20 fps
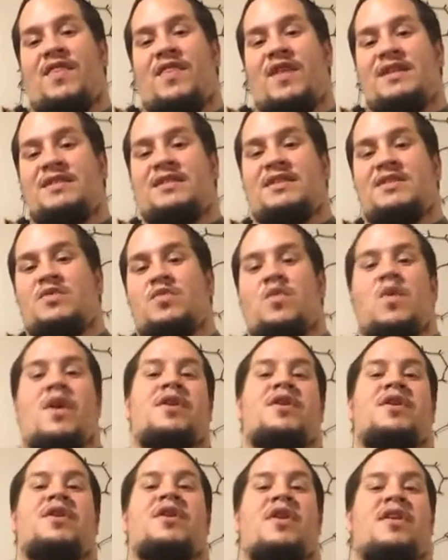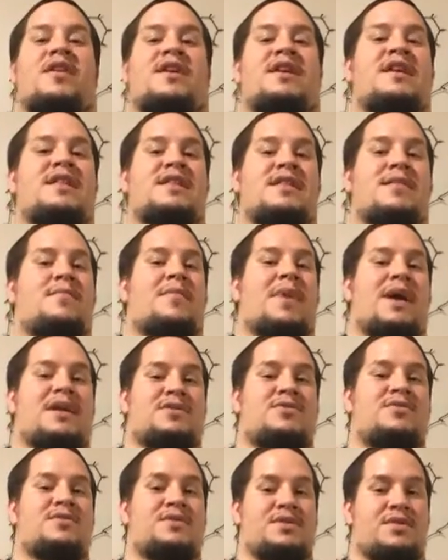this is where you're going to get the
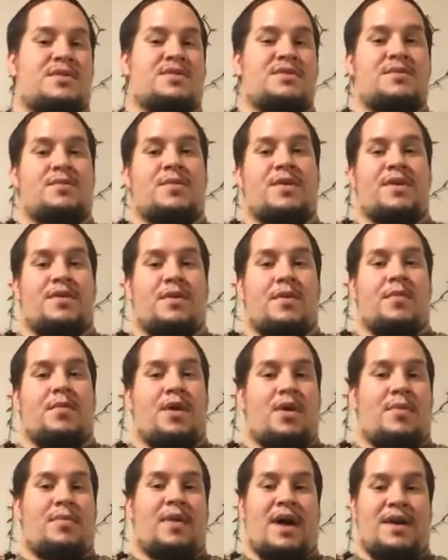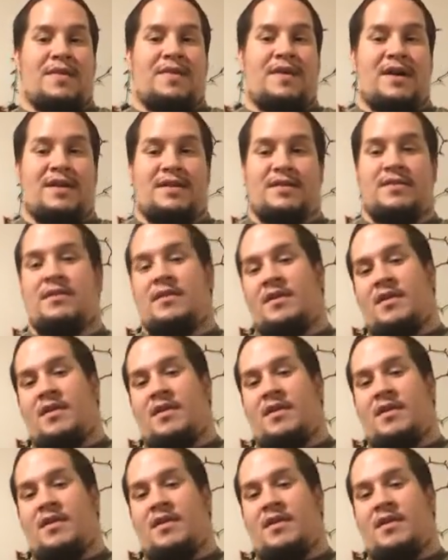best results with your ball python.